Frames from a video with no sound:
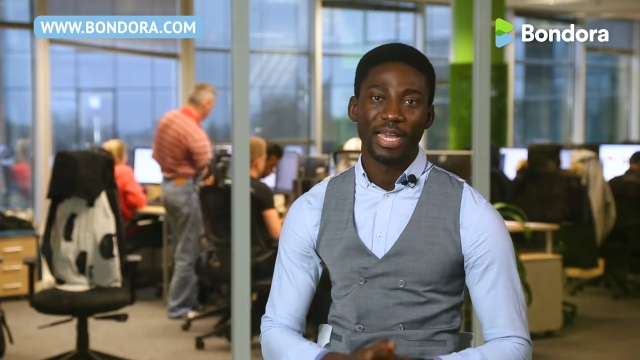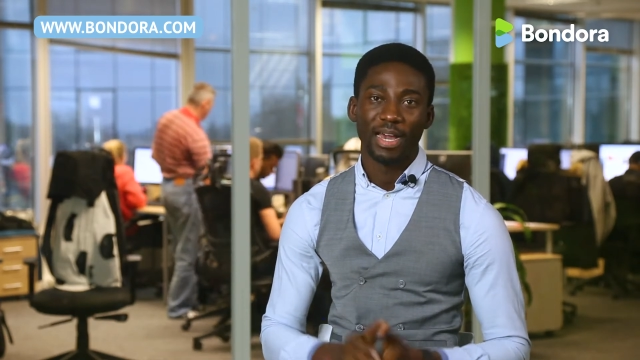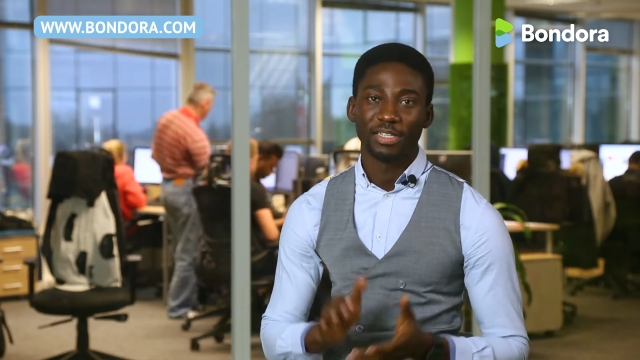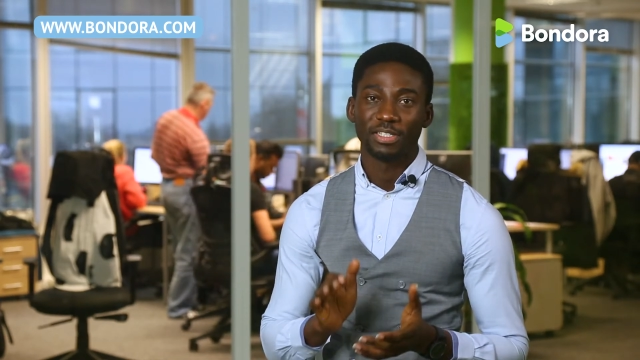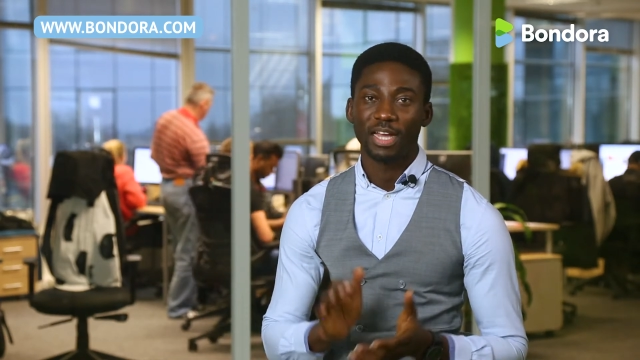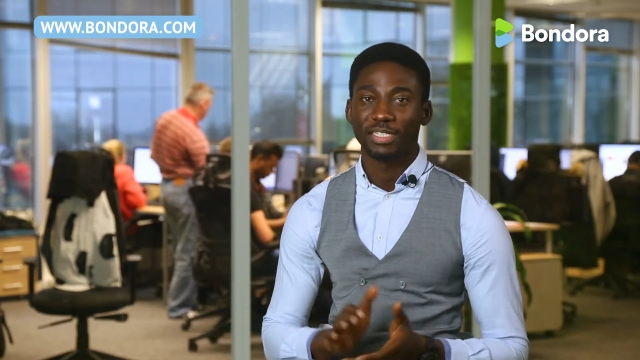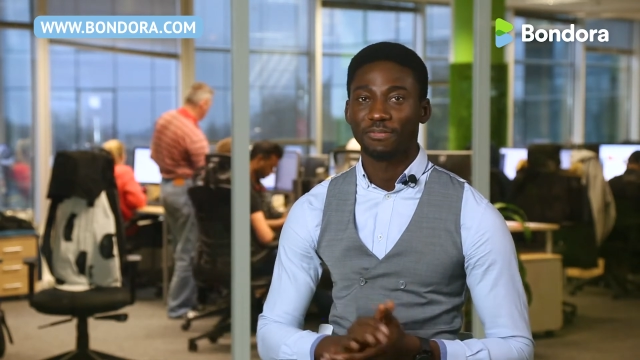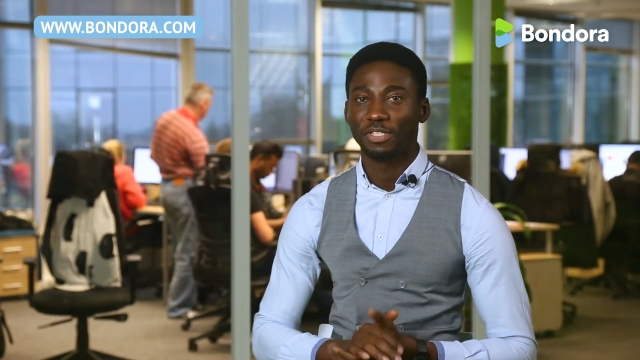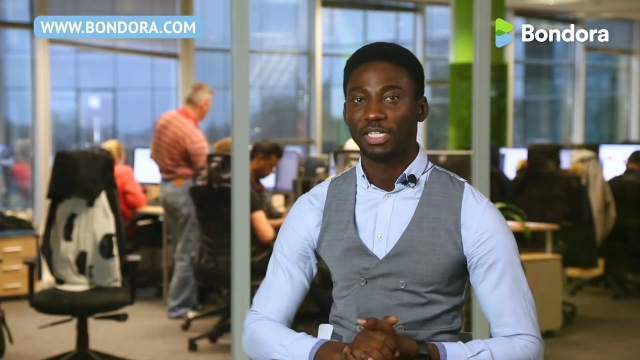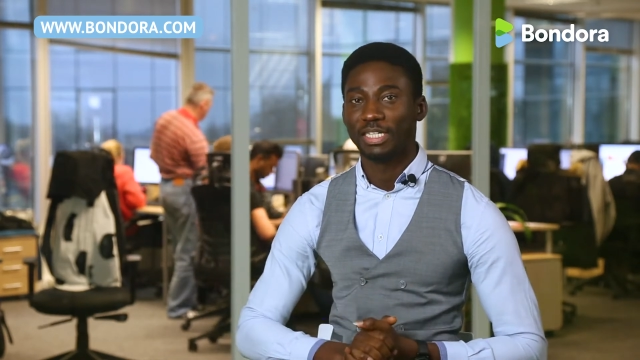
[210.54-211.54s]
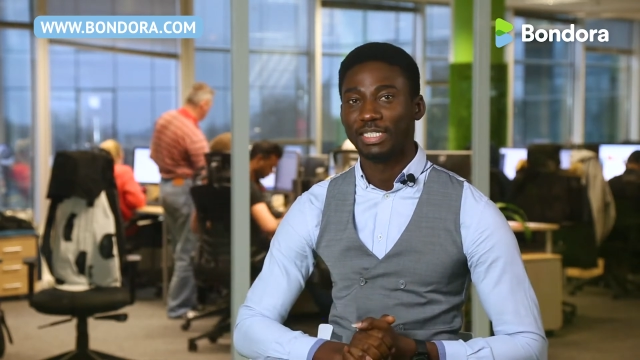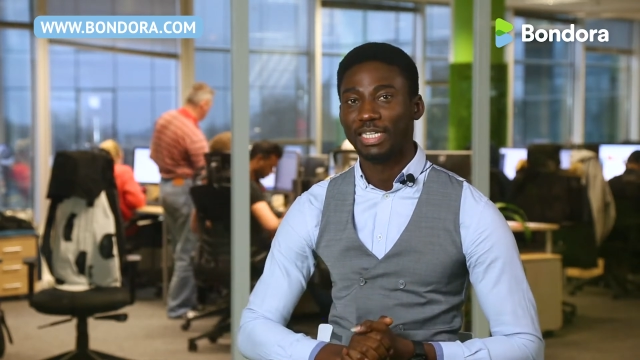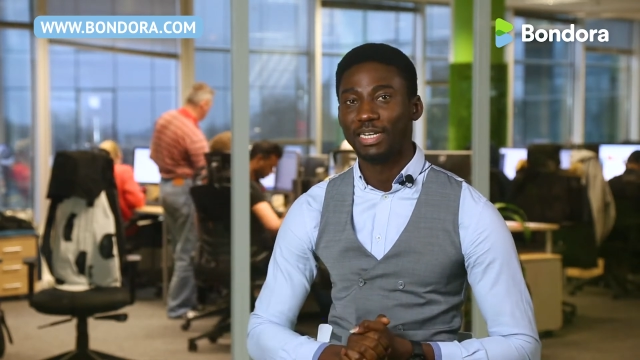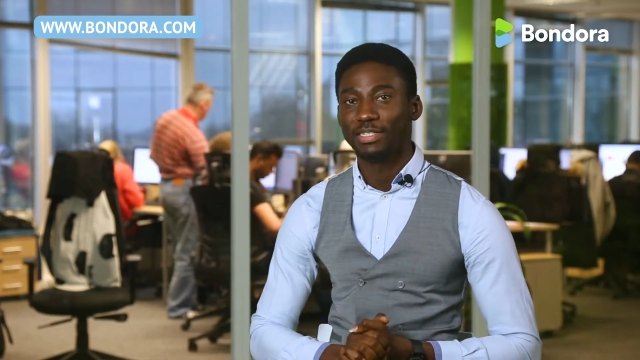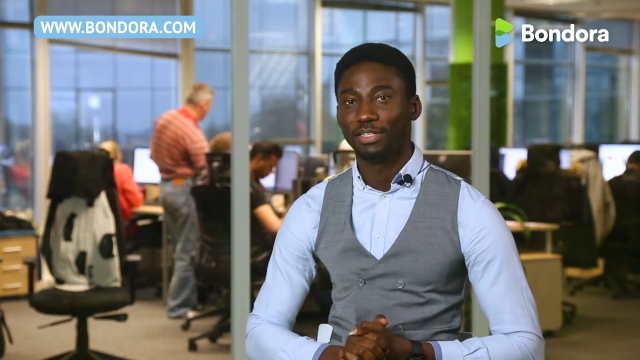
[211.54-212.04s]
as artificial
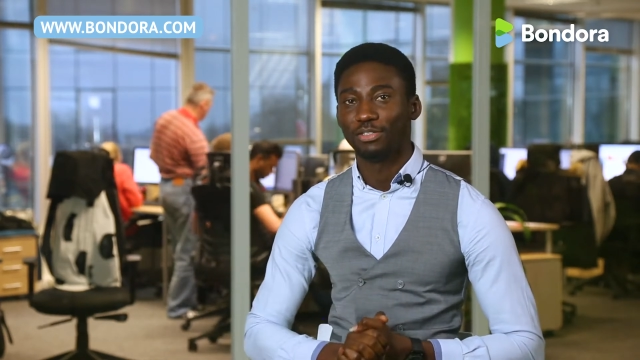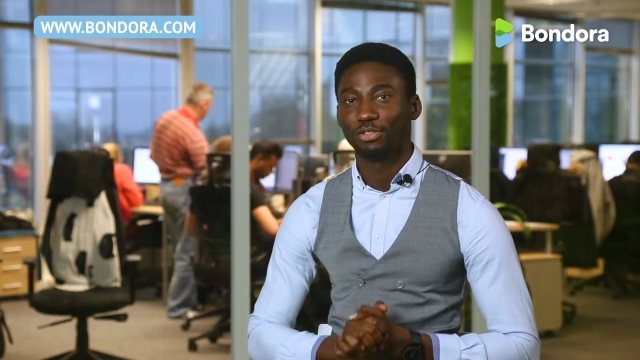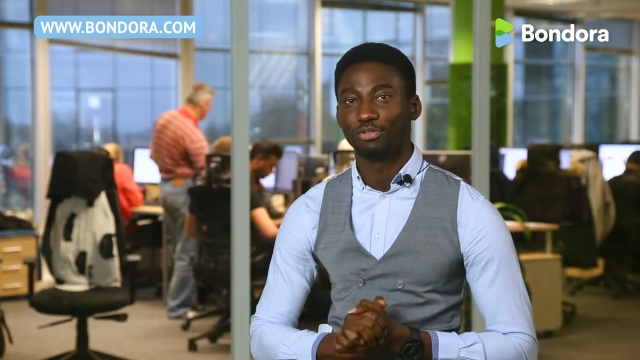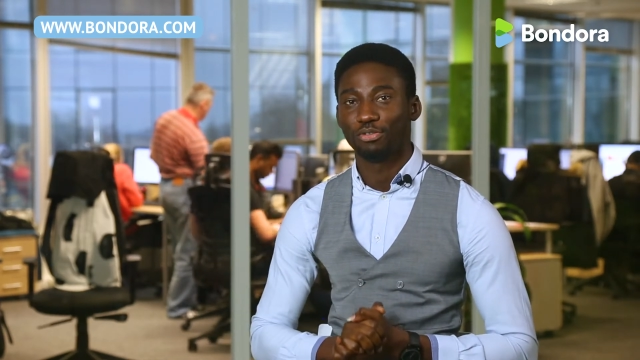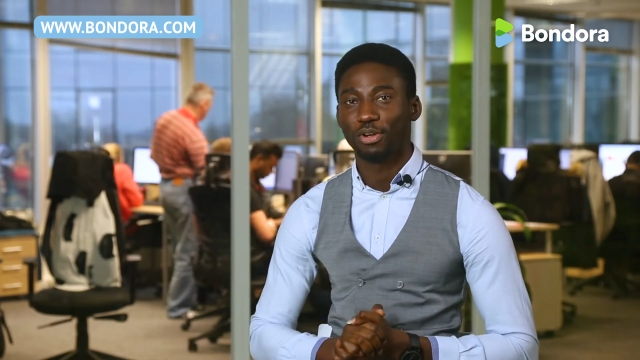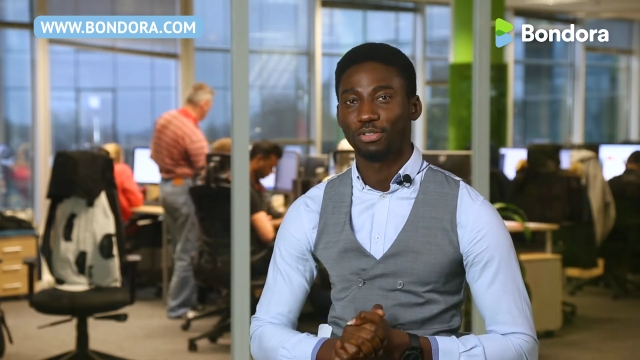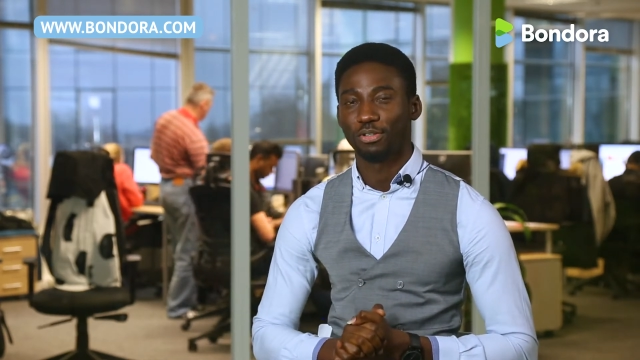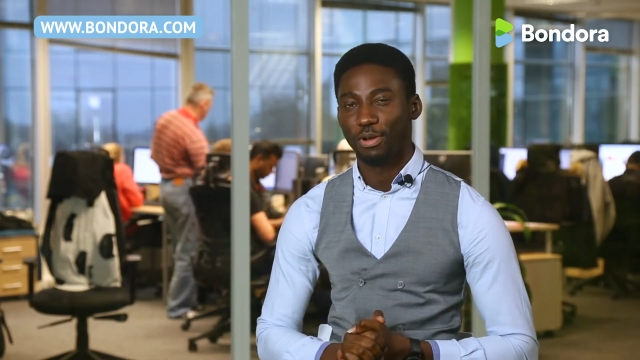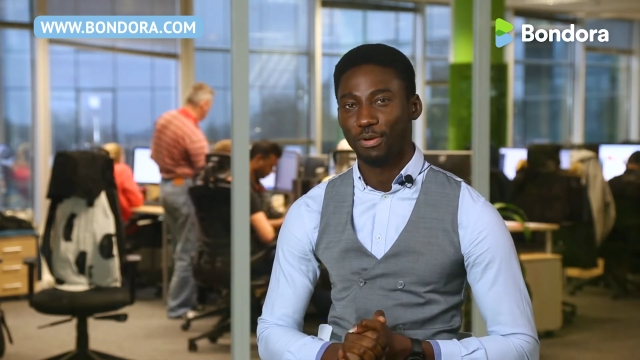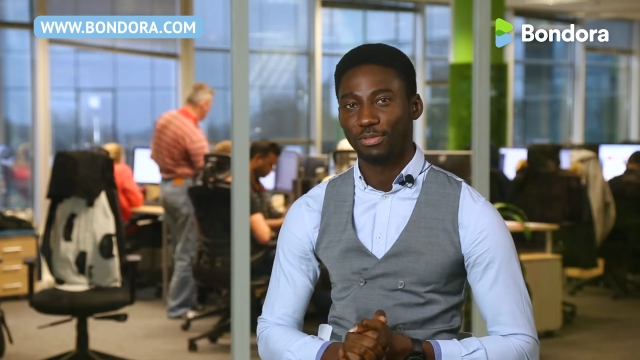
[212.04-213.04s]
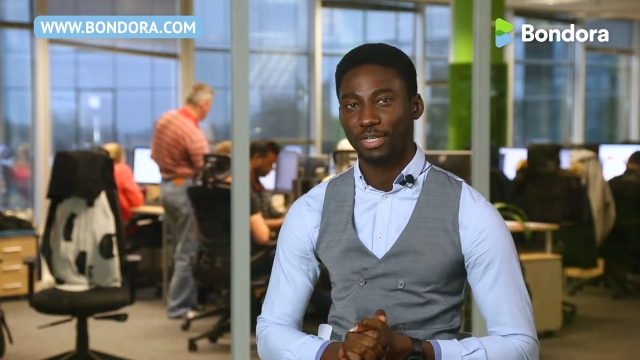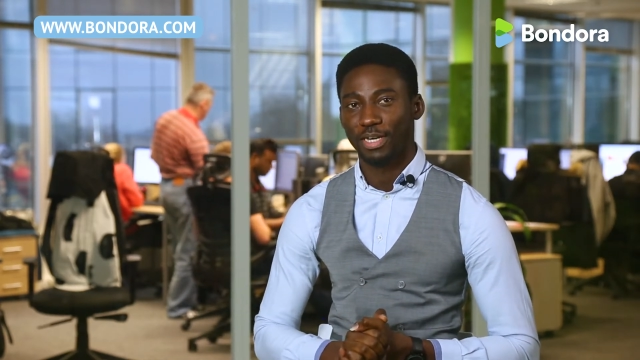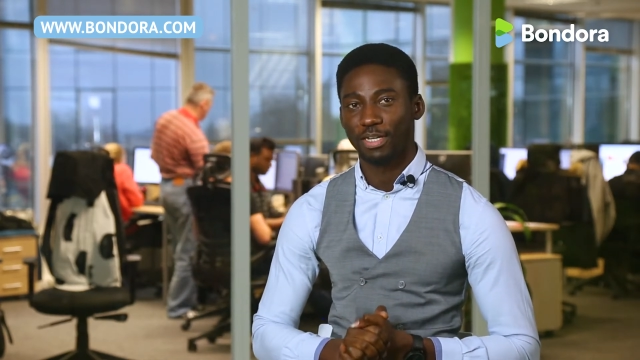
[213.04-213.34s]
intelligence draws closer